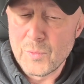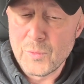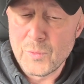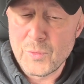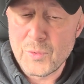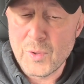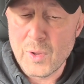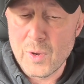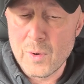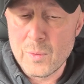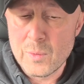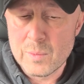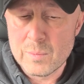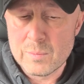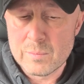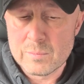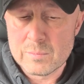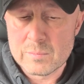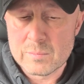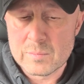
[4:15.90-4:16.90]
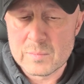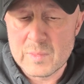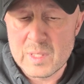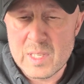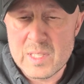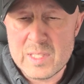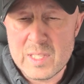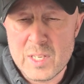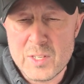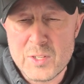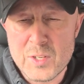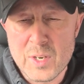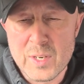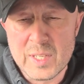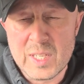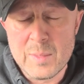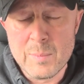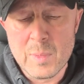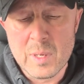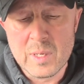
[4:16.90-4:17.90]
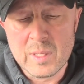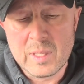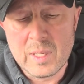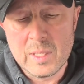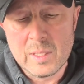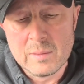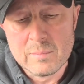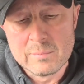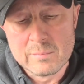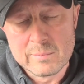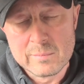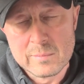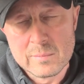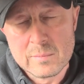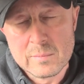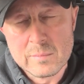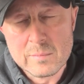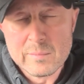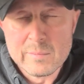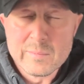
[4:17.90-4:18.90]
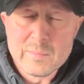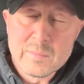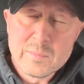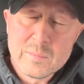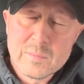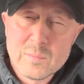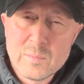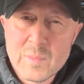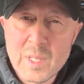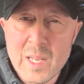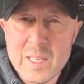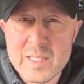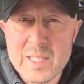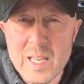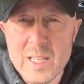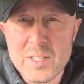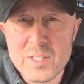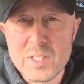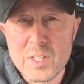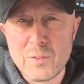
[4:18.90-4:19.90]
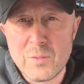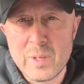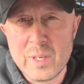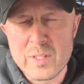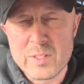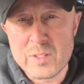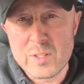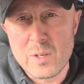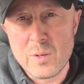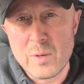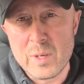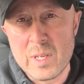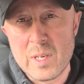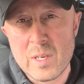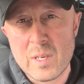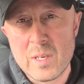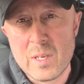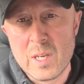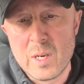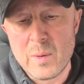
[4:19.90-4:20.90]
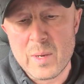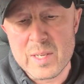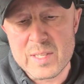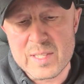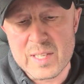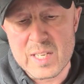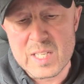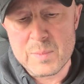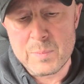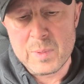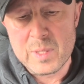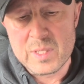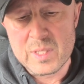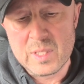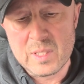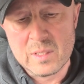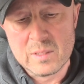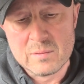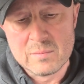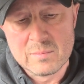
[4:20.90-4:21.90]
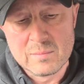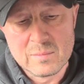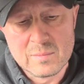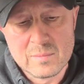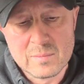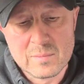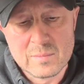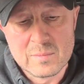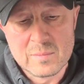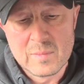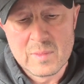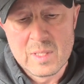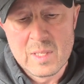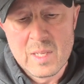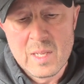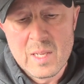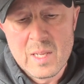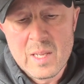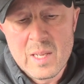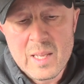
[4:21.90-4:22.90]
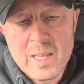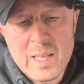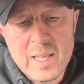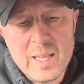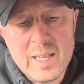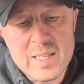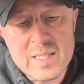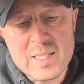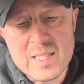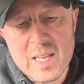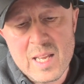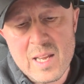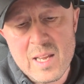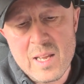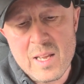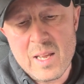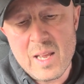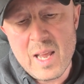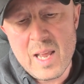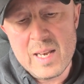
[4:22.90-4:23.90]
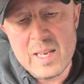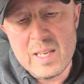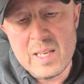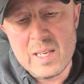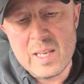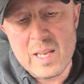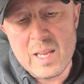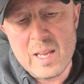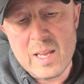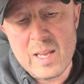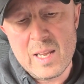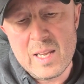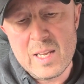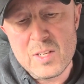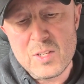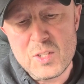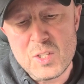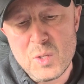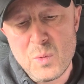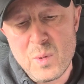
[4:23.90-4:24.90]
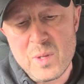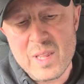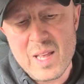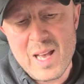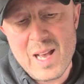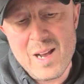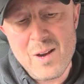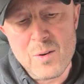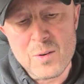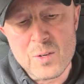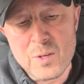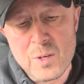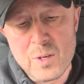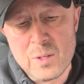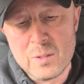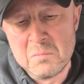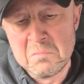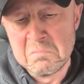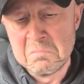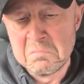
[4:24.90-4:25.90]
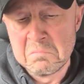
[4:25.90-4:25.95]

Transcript: So is he a chunky monkey? That tends to result in low SHBG. Is there any issue with alcohol?